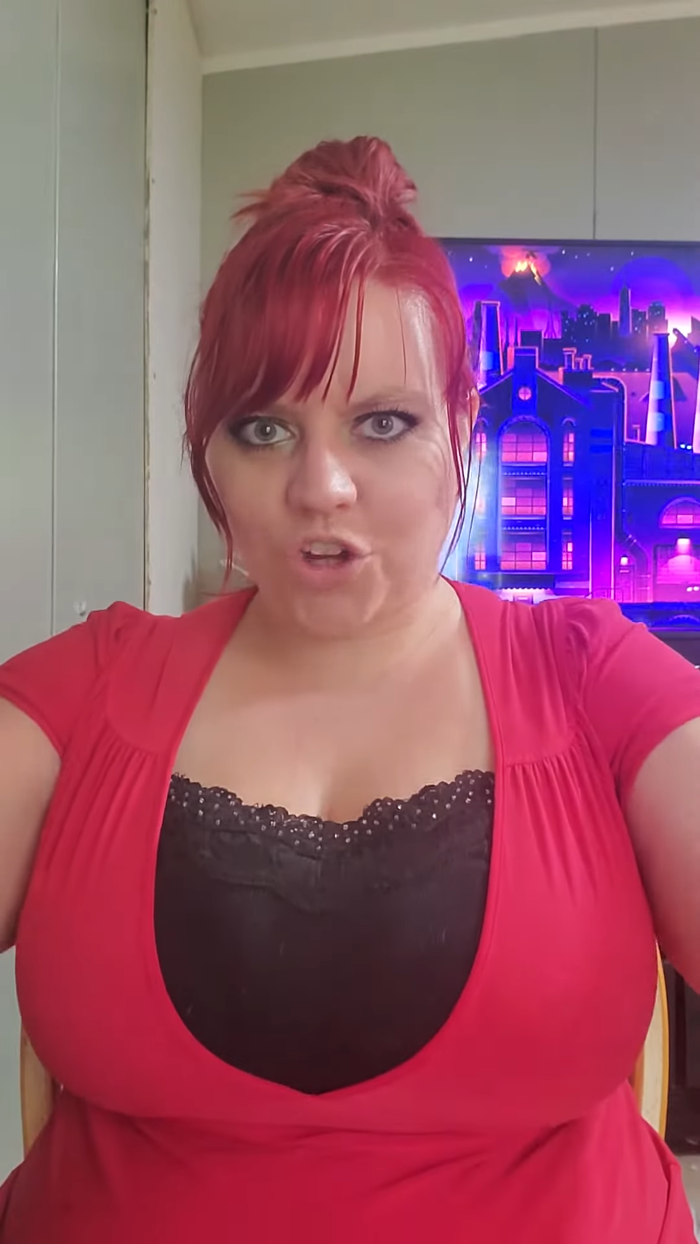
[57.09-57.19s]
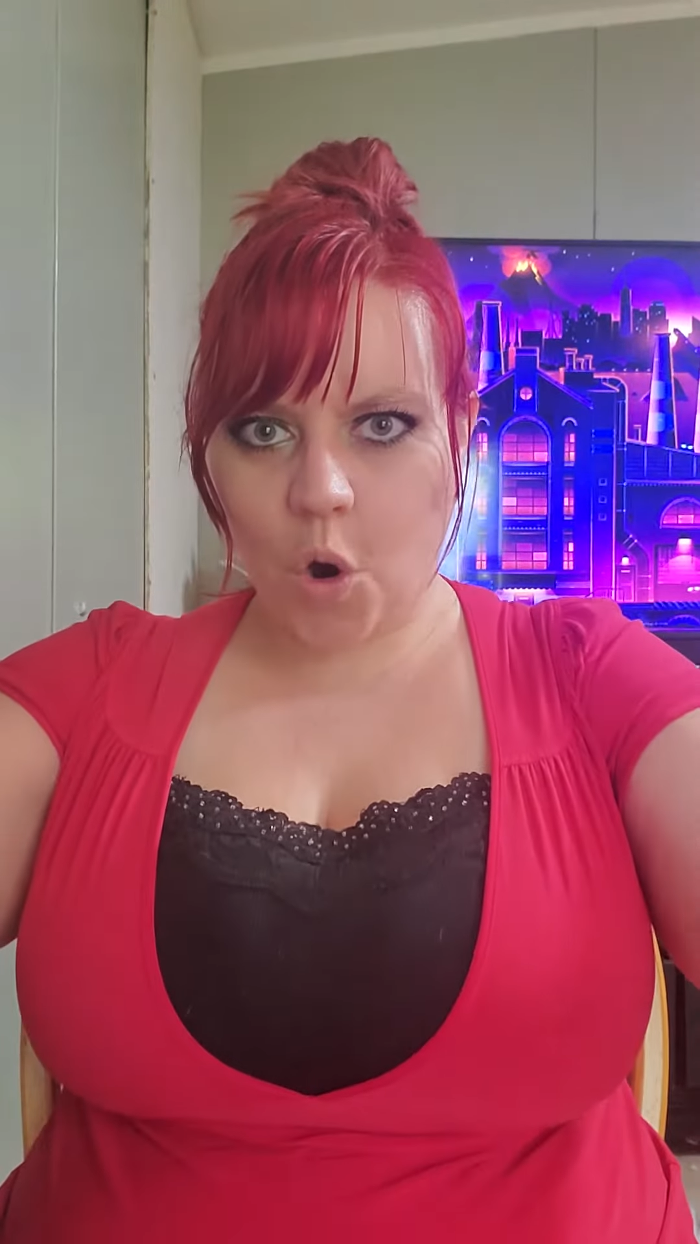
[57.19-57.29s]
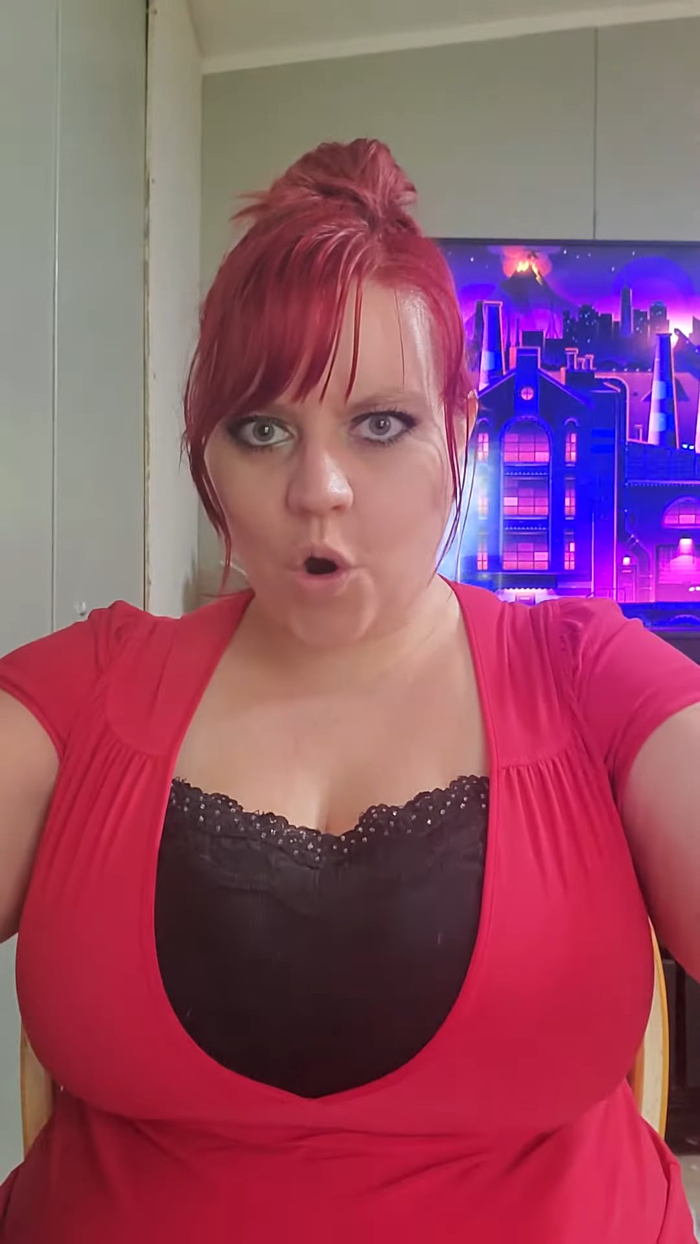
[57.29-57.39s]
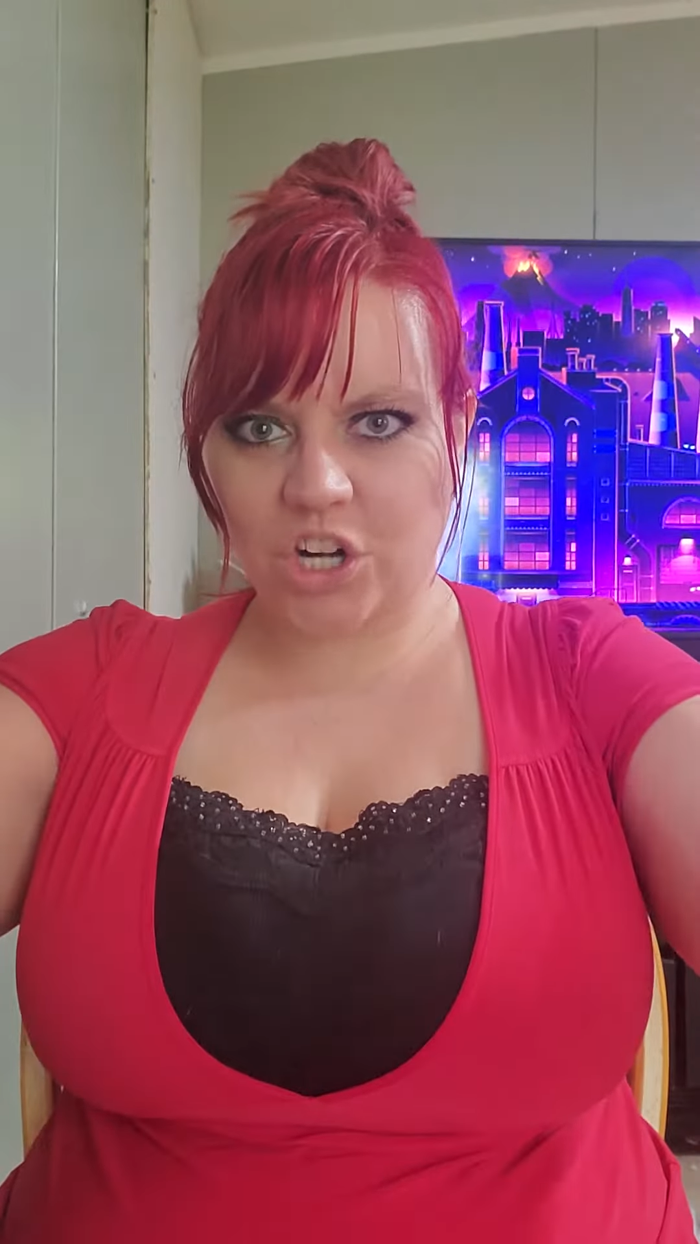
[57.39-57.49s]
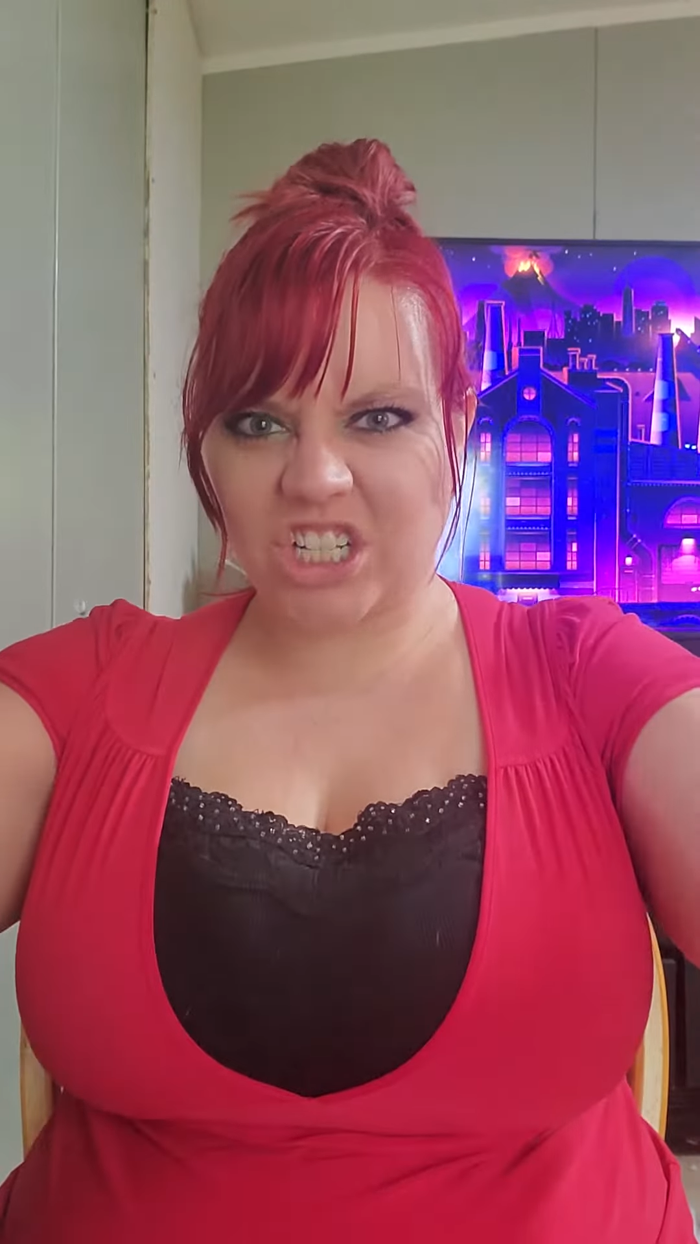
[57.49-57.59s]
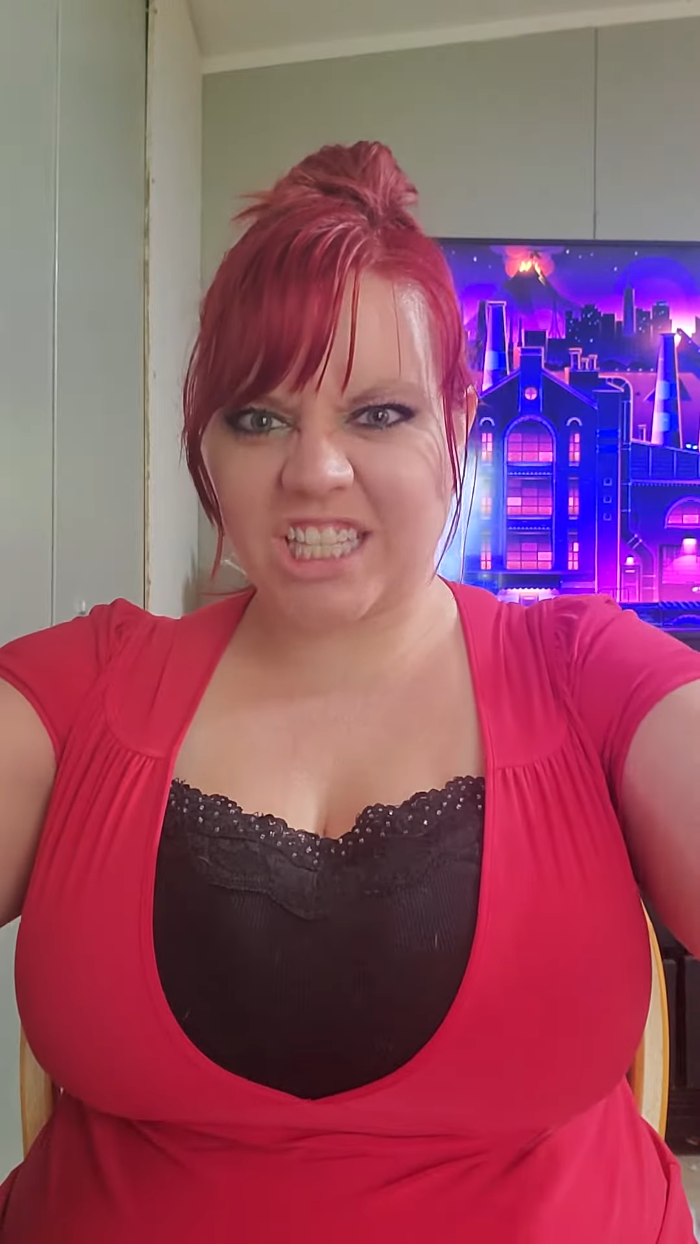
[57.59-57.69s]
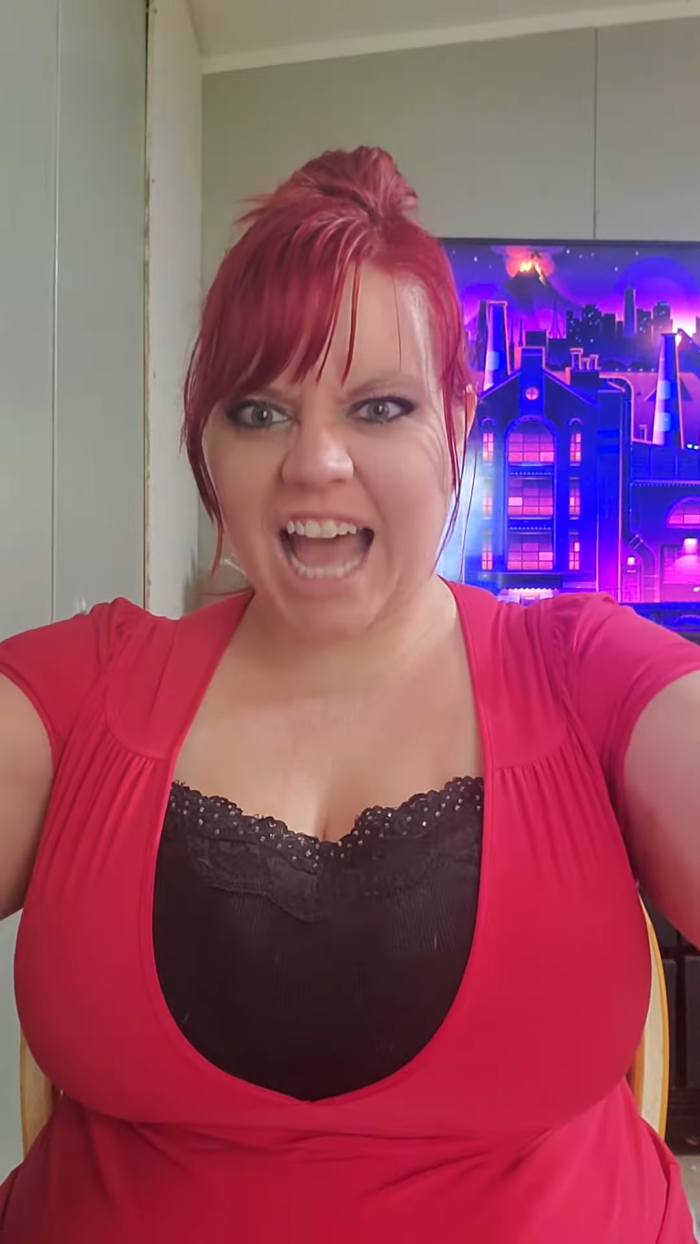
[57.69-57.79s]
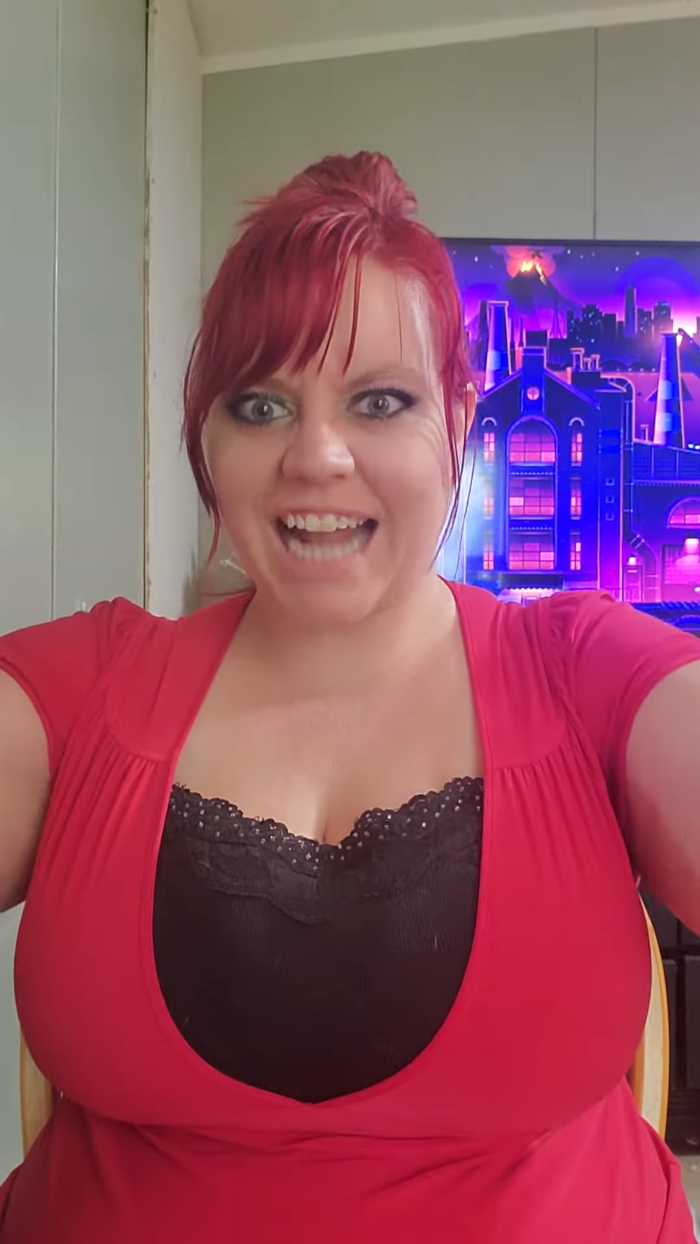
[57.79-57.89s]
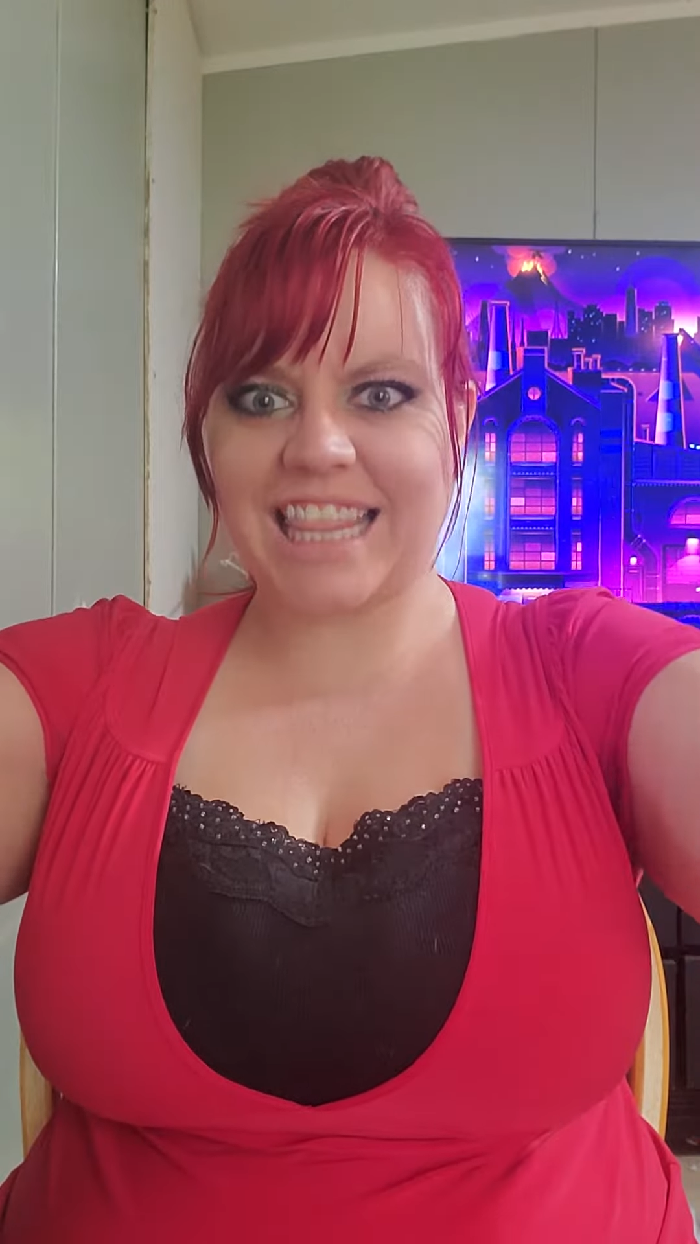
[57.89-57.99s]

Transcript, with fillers: quarters that